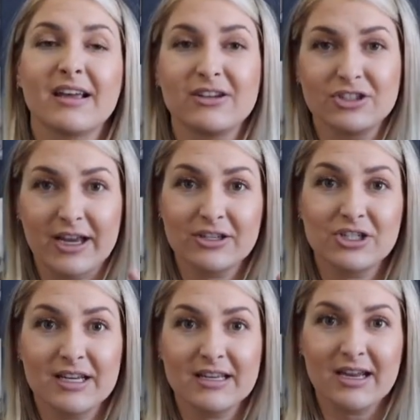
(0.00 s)

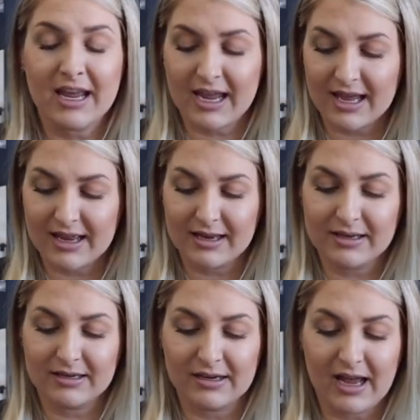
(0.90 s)
congestion,
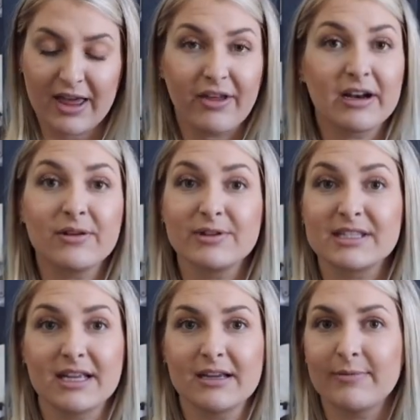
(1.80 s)
and I thought he was
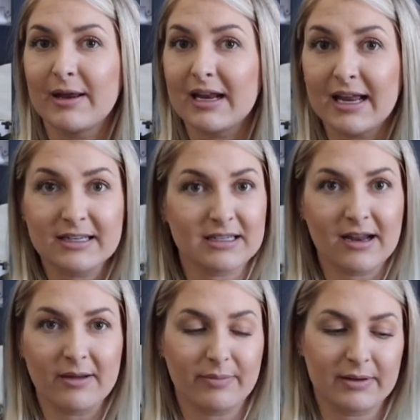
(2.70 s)
sick, but it ended
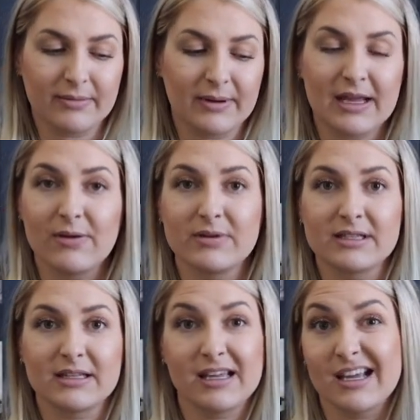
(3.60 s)
up he
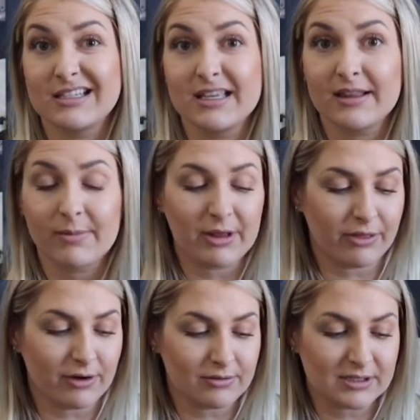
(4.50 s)
had teeth coming
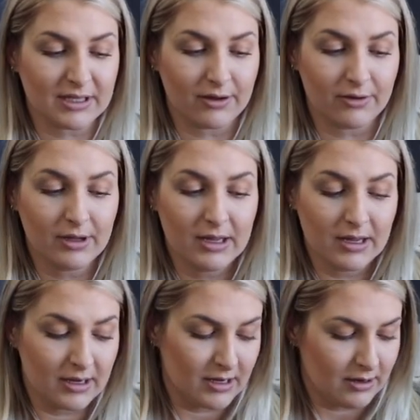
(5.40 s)
through. So
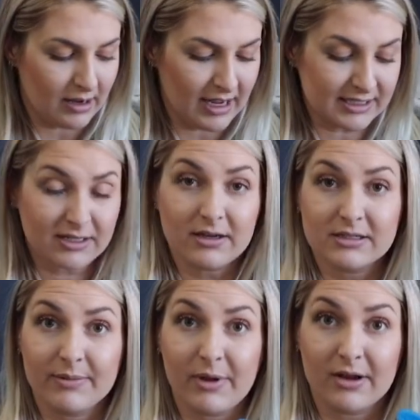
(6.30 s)
I
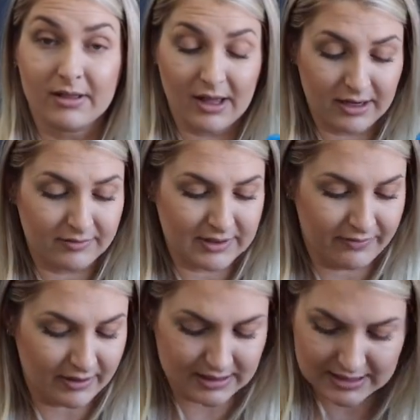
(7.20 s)
stocked up on a lot of
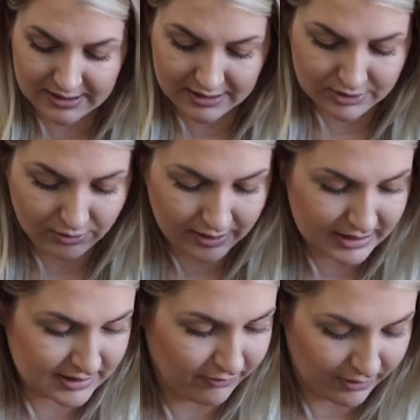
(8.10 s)
different teething
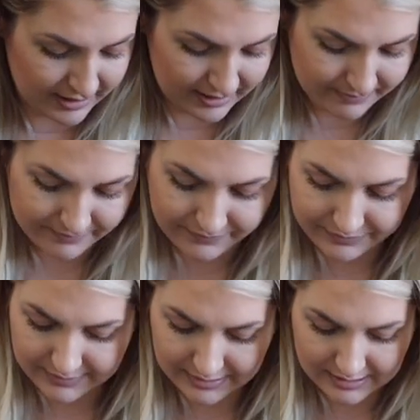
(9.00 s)
toys for
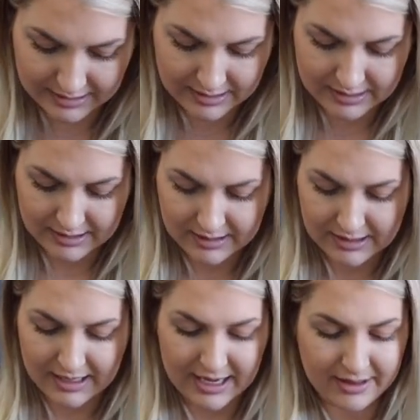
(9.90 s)
him.
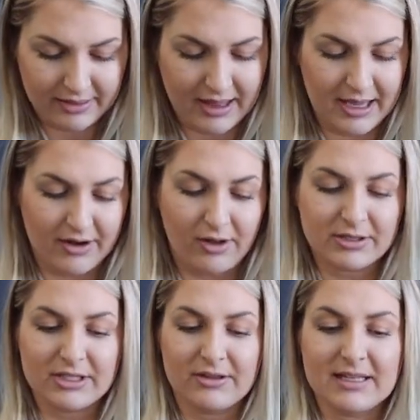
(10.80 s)
And then
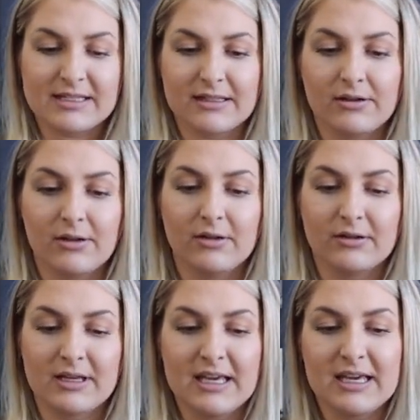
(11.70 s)
also these
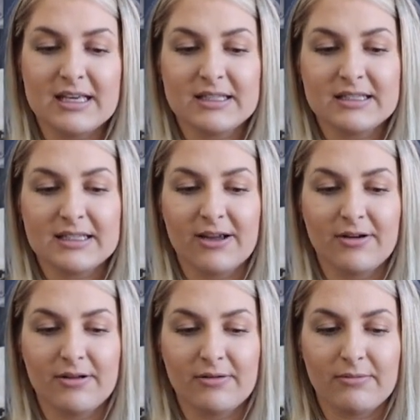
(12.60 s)
little keys
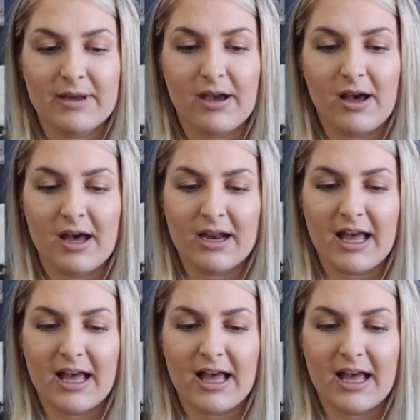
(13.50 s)
we got